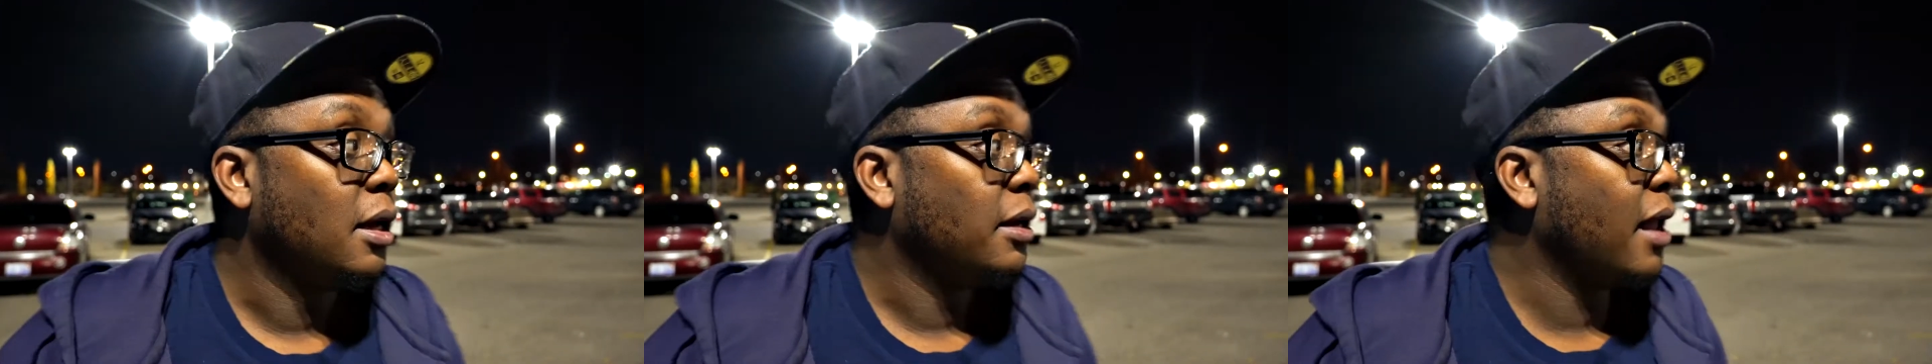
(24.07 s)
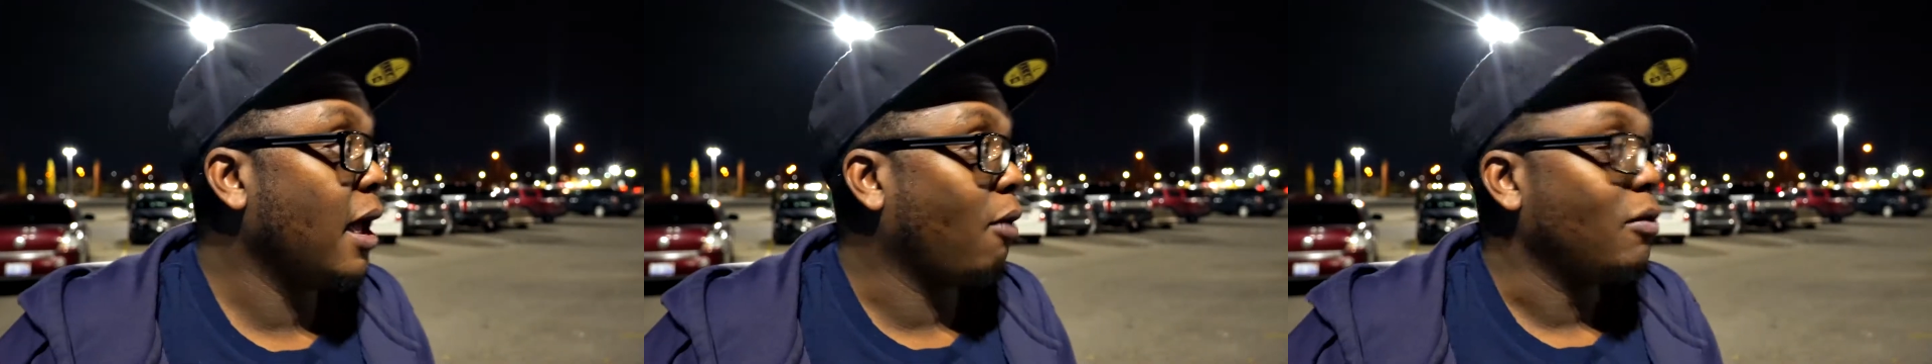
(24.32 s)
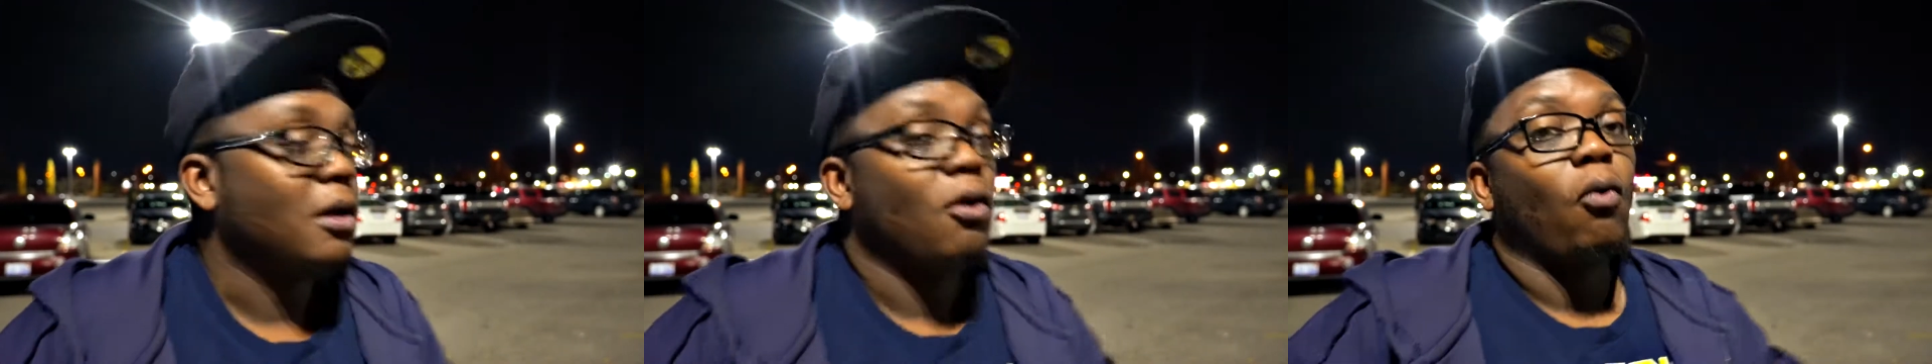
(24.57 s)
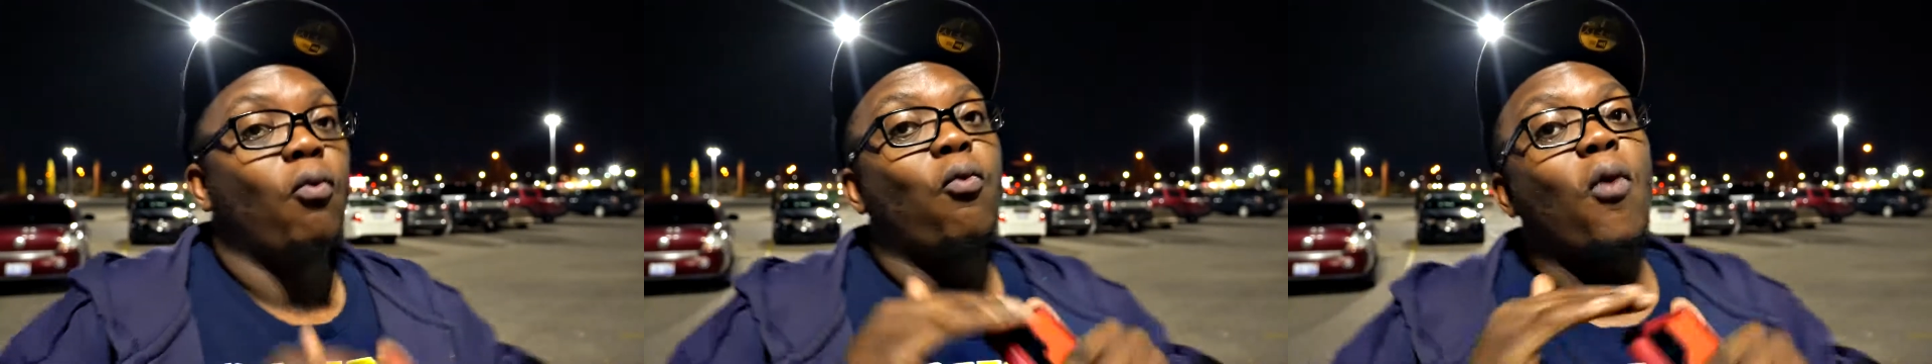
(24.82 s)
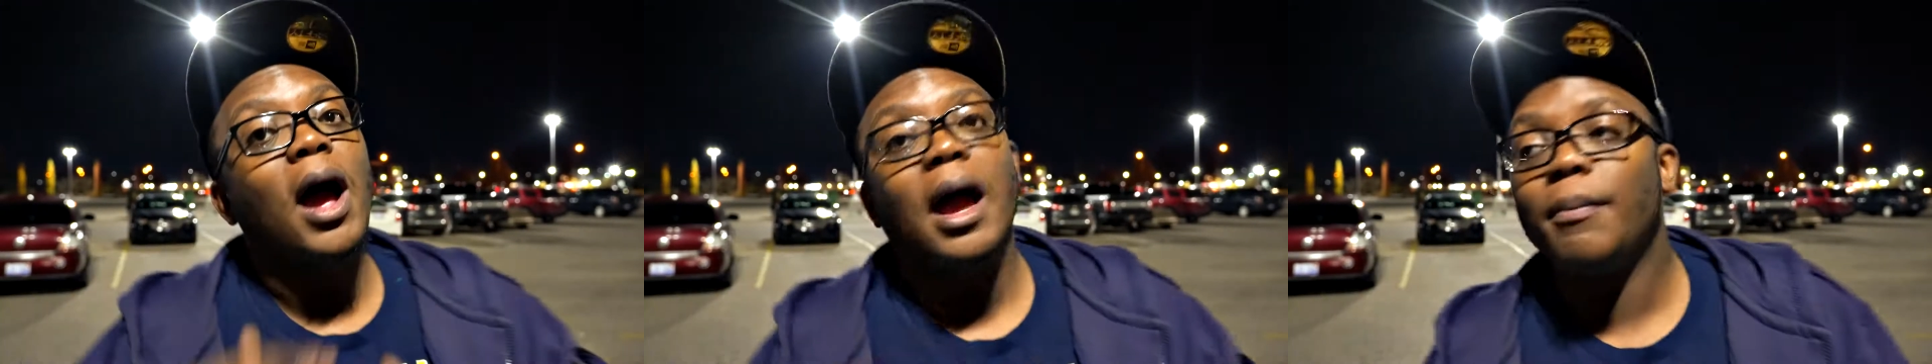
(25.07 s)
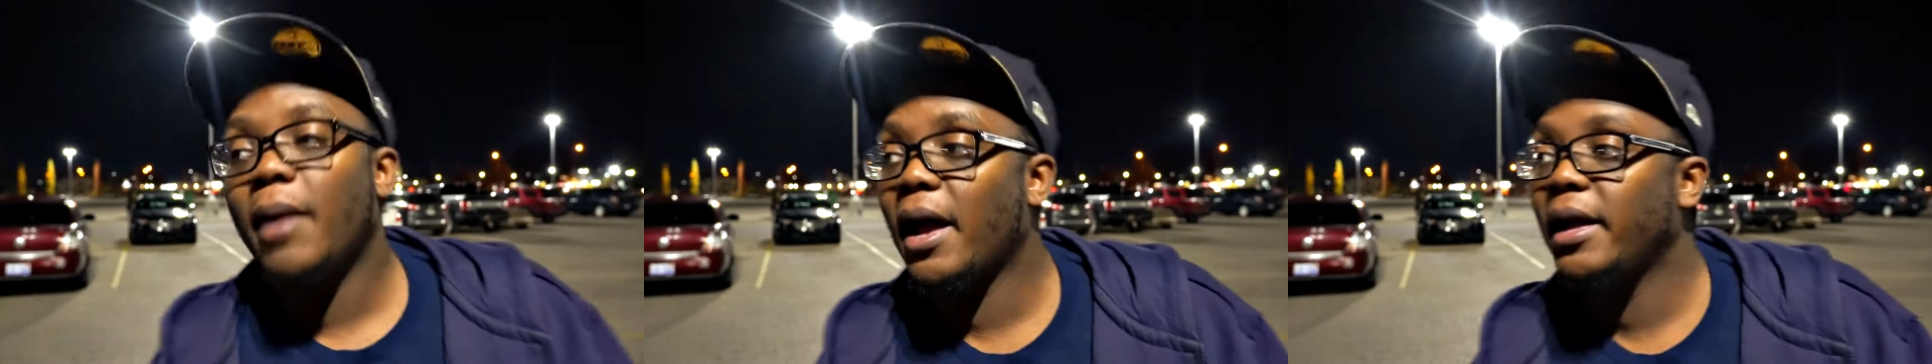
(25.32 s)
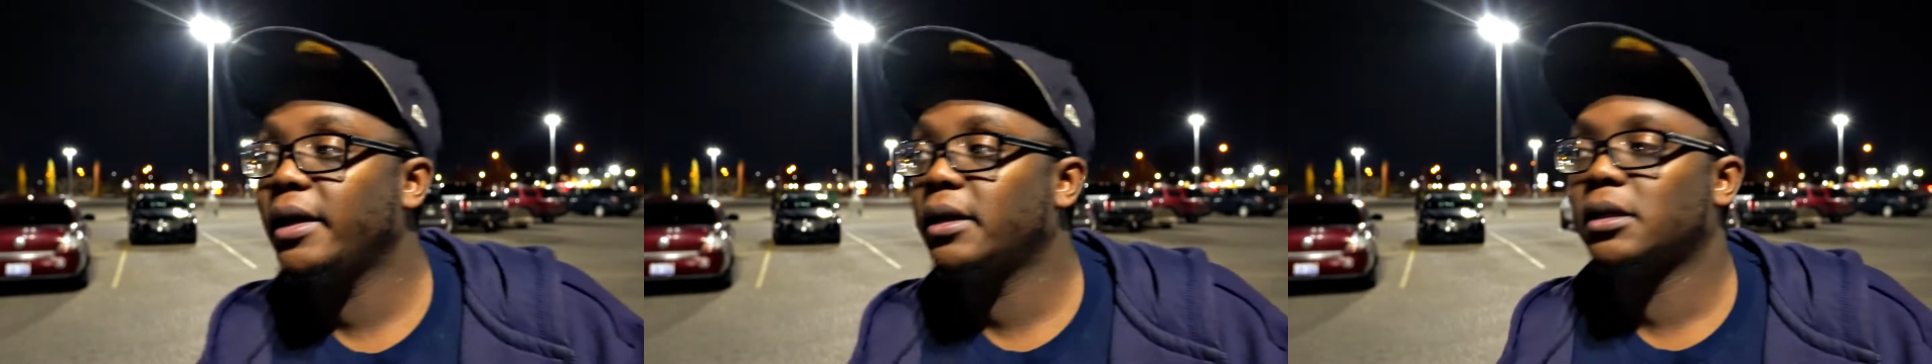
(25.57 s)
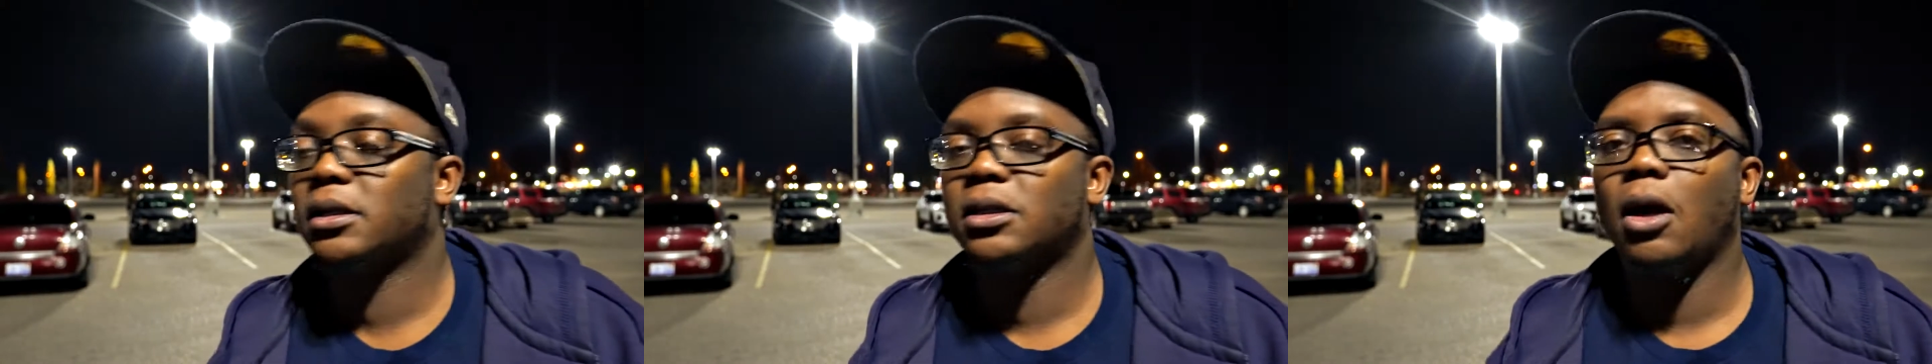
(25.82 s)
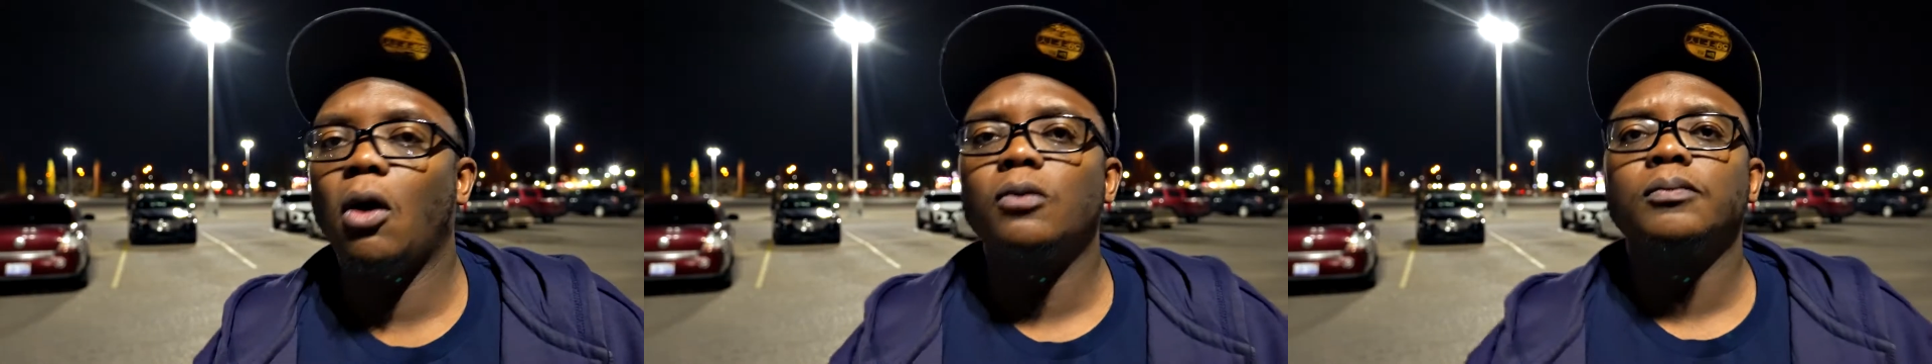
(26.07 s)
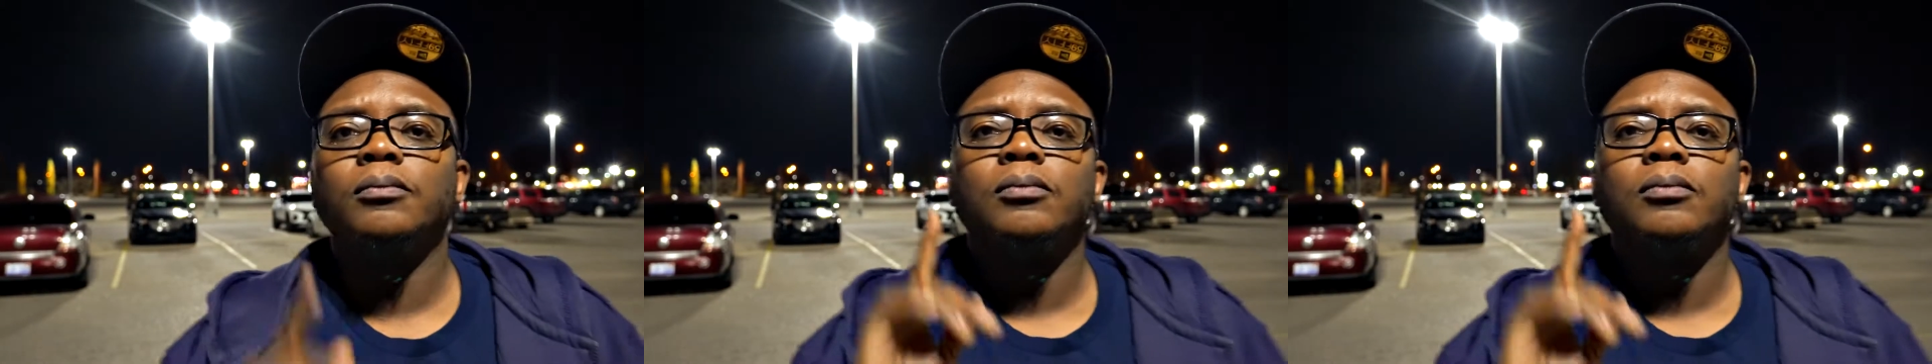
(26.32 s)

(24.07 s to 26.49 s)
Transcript: Now, why am I here? So